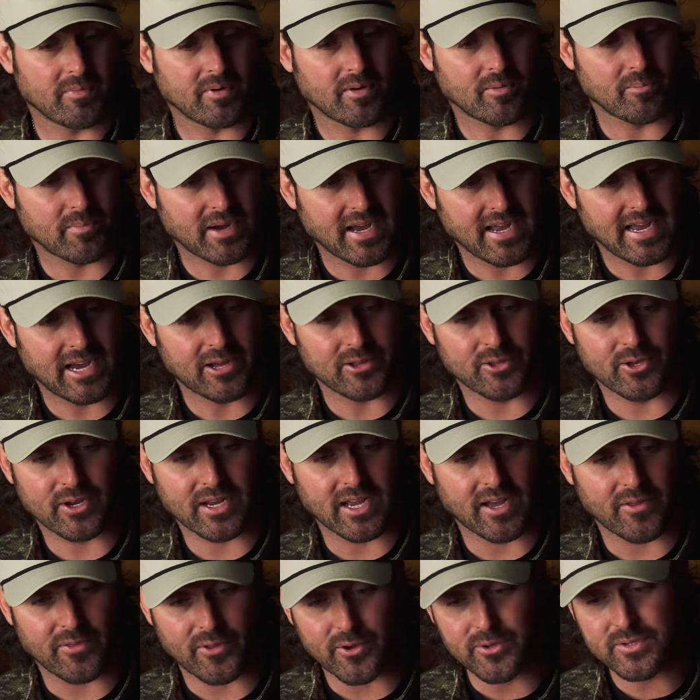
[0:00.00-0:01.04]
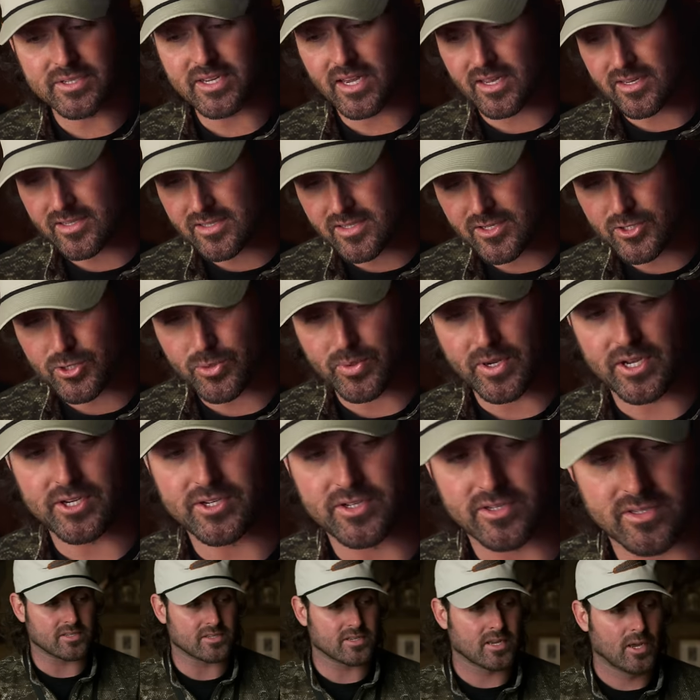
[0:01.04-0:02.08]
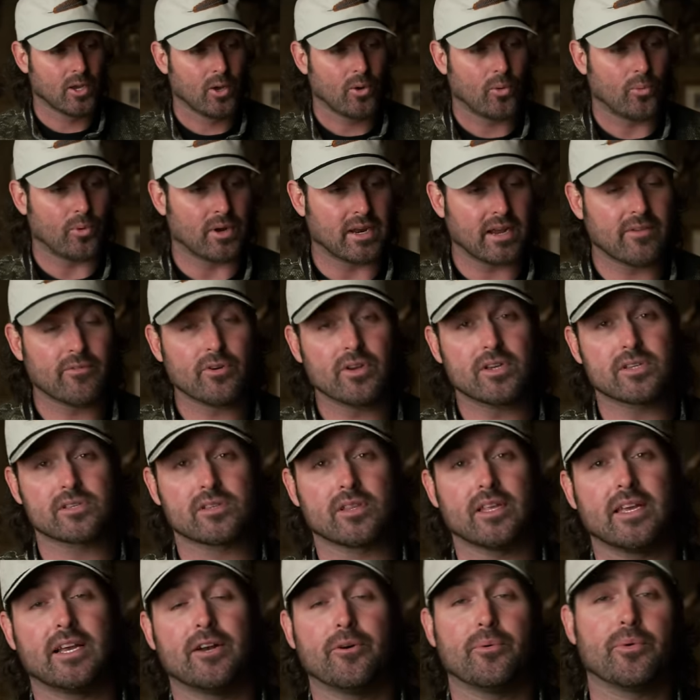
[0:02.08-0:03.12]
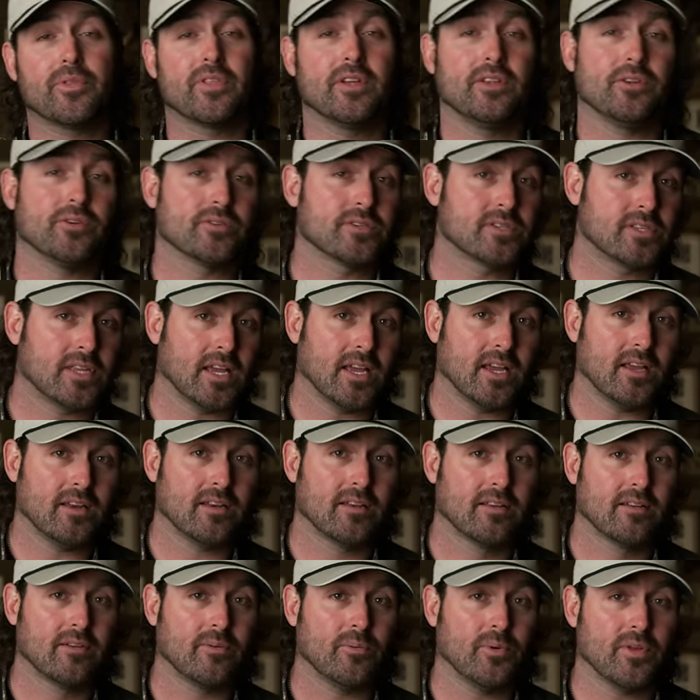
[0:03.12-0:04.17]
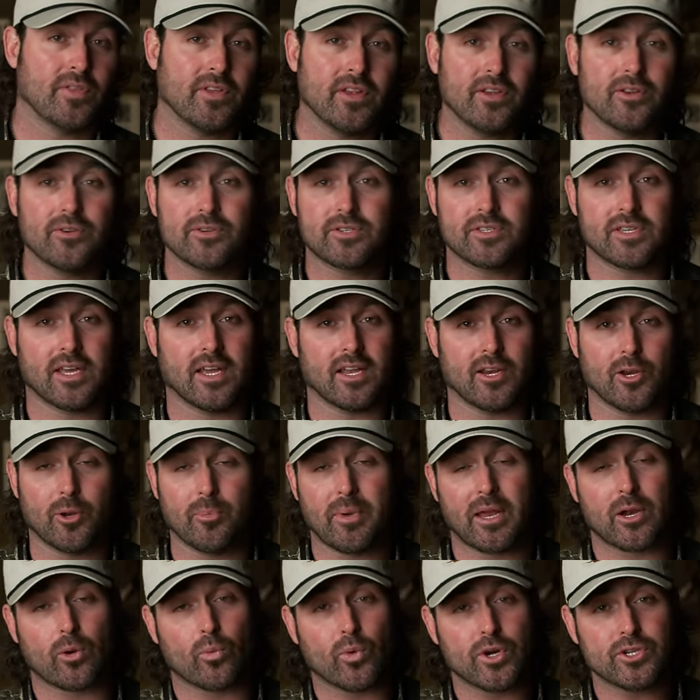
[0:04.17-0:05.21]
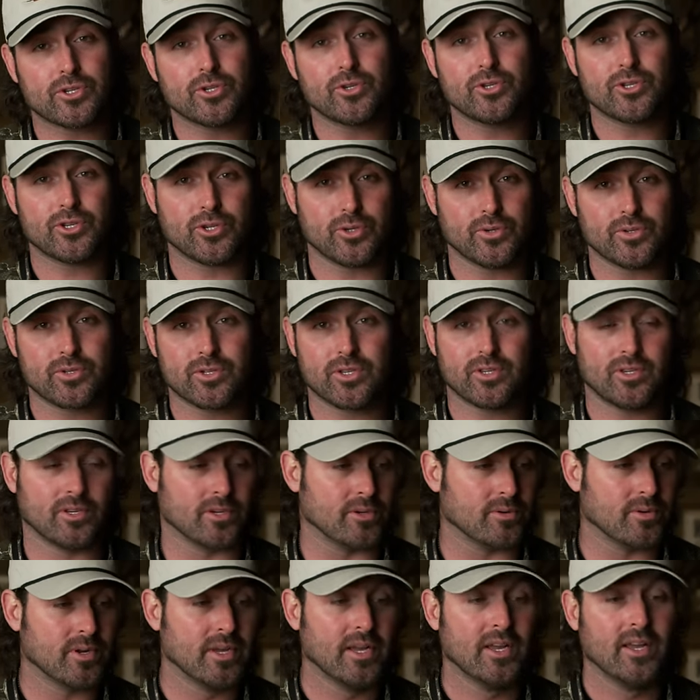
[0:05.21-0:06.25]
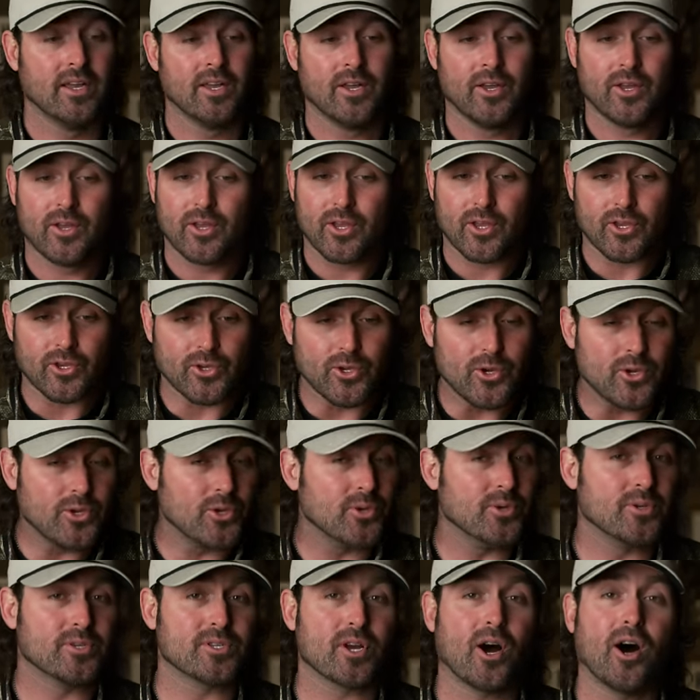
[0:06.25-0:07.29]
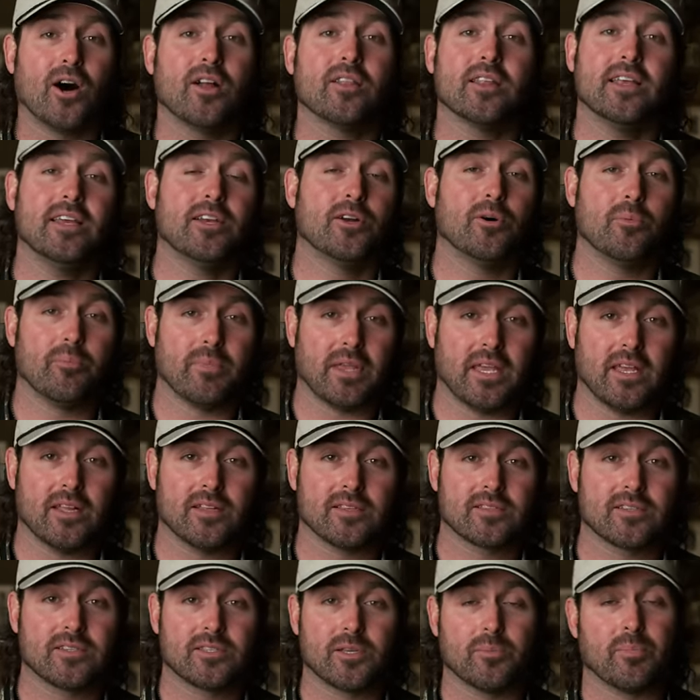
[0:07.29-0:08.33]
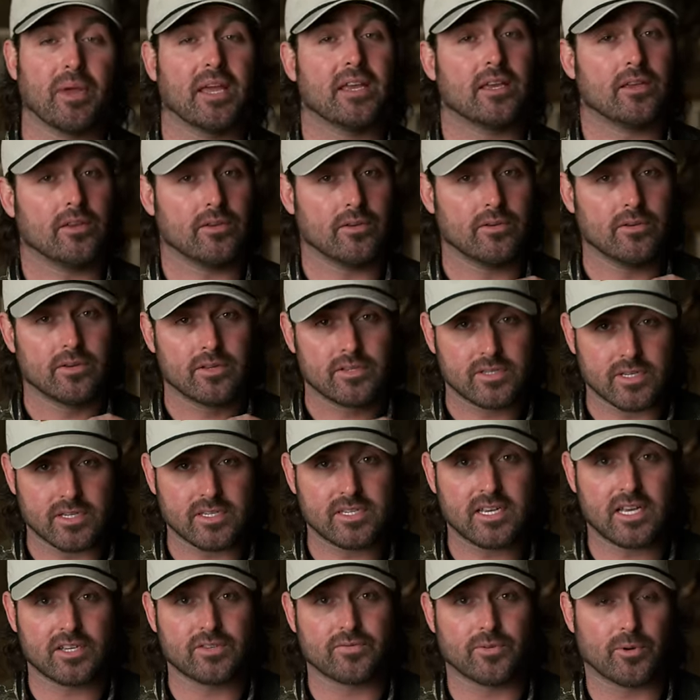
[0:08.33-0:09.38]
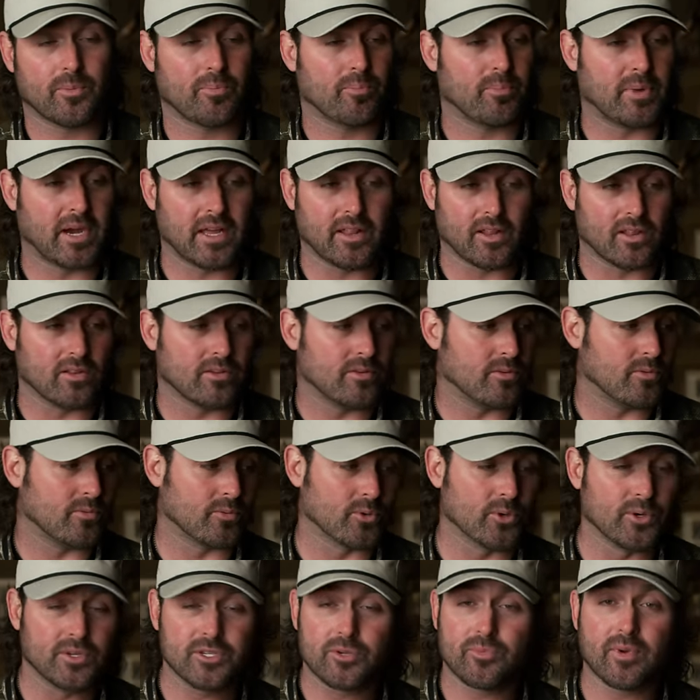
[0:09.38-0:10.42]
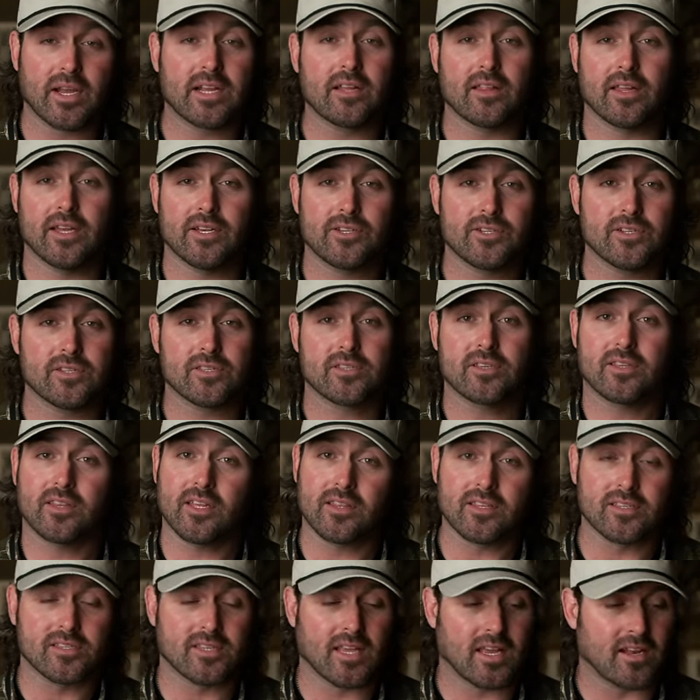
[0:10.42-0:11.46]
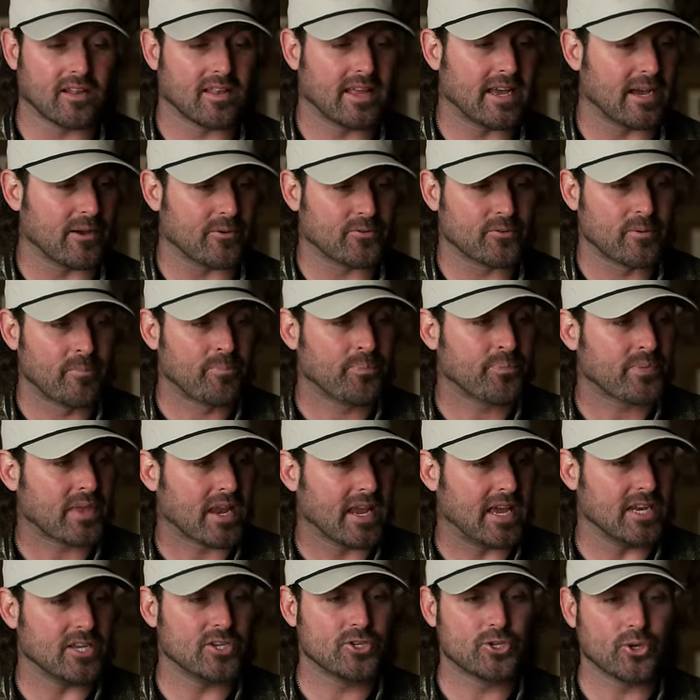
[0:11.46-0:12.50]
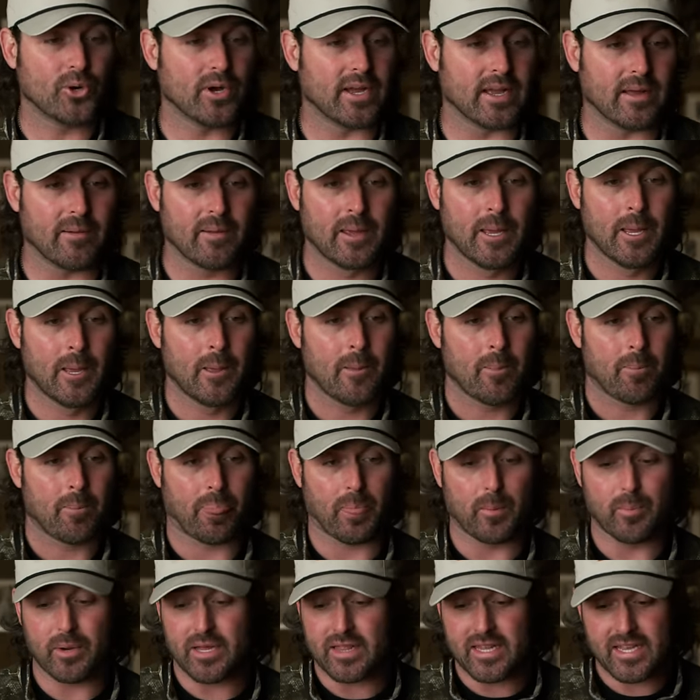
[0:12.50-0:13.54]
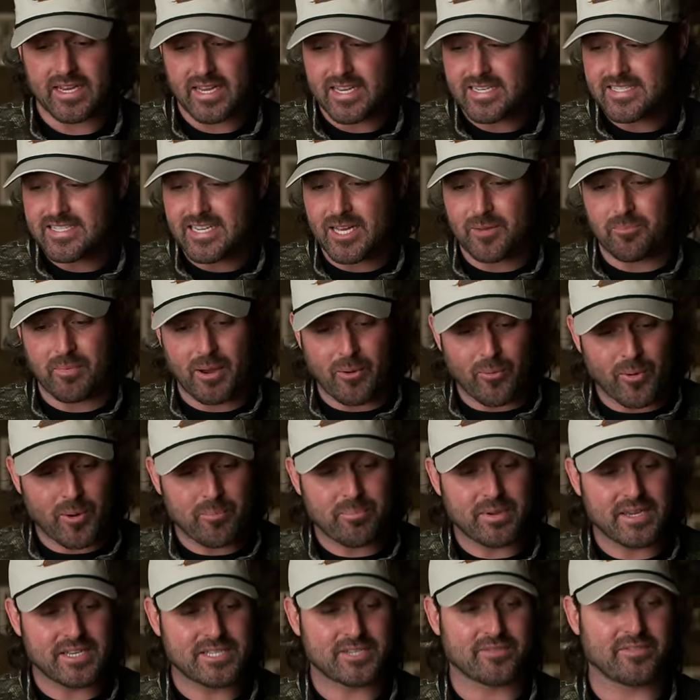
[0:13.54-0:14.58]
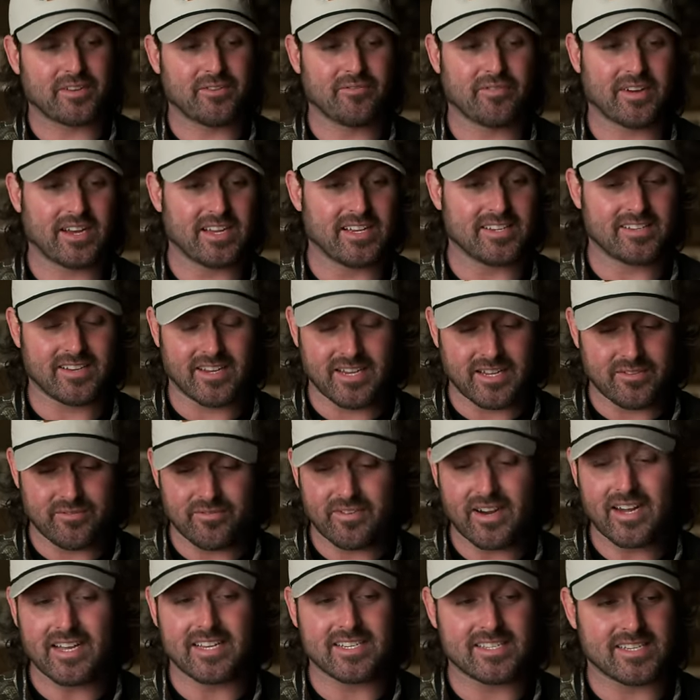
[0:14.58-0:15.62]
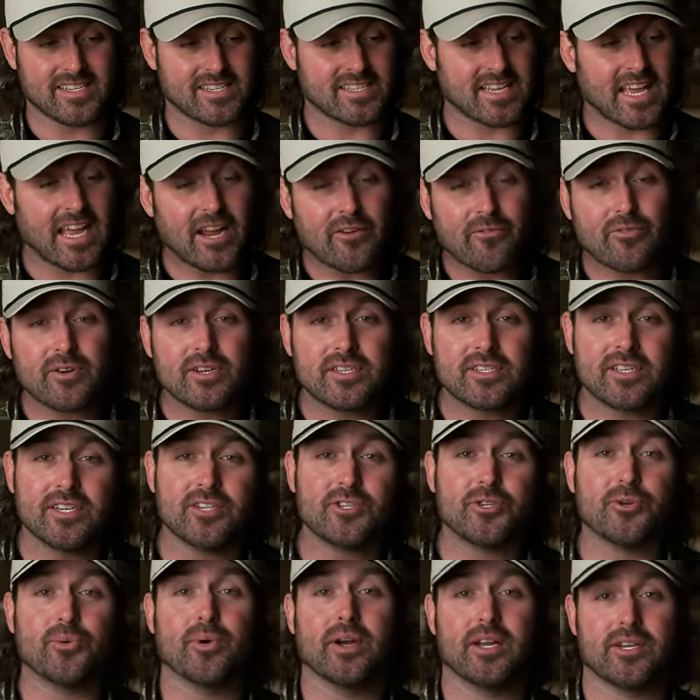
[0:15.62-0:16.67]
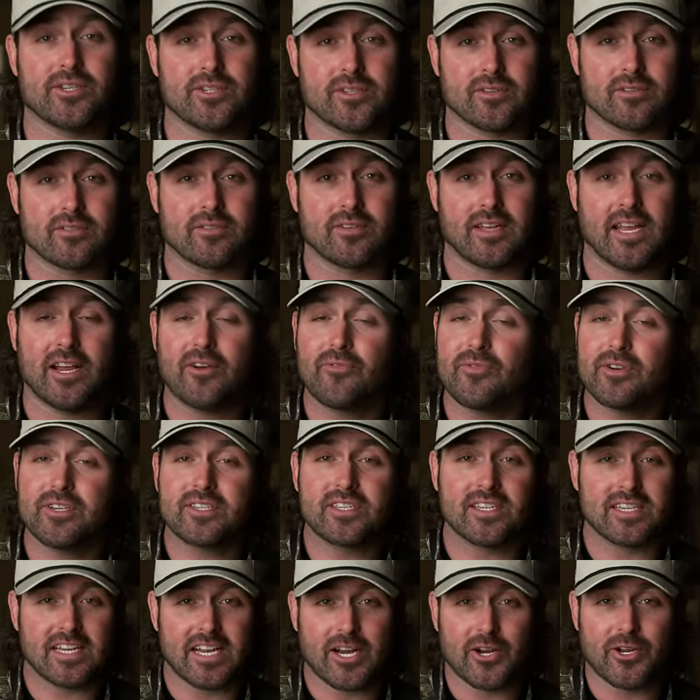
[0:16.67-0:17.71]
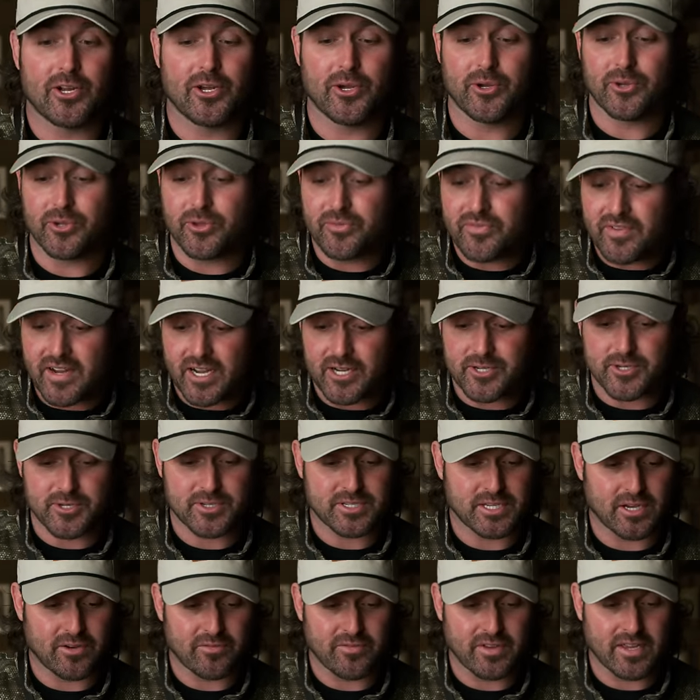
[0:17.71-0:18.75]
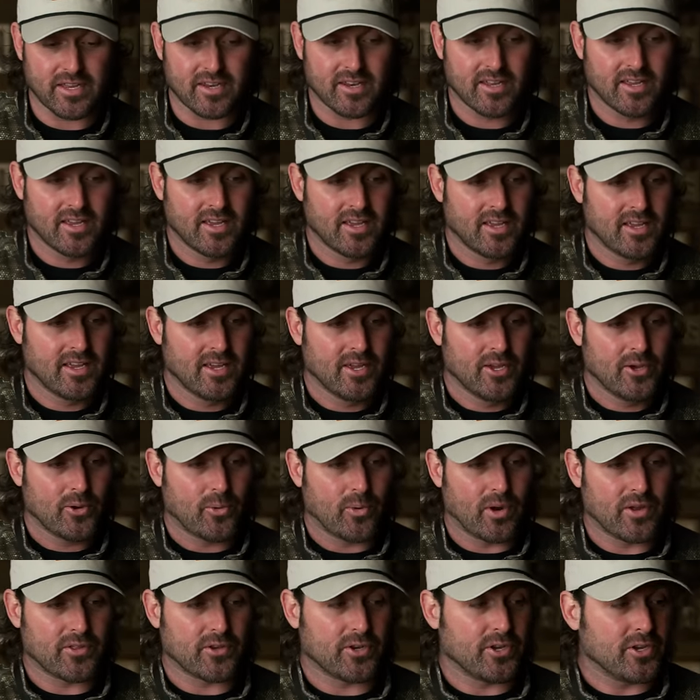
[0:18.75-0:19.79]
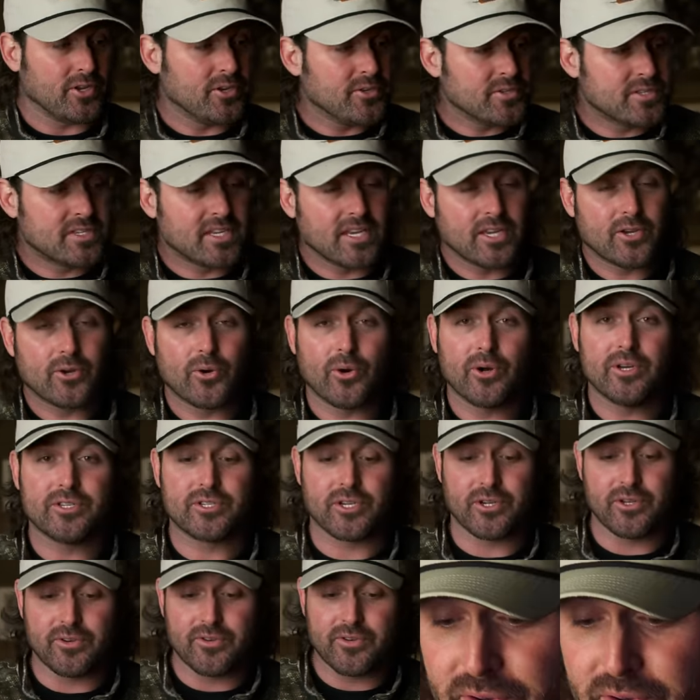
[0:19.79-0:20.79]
my outlook on those kind of situations is whatever is legal within your state, no matter what you choose to do, you use all legal means to make you successful by the rules and regulations that the state allows, and enjoy it. But like I said, my one piece of advice is every situation, every scenario you find yourself in, whether you use decoys or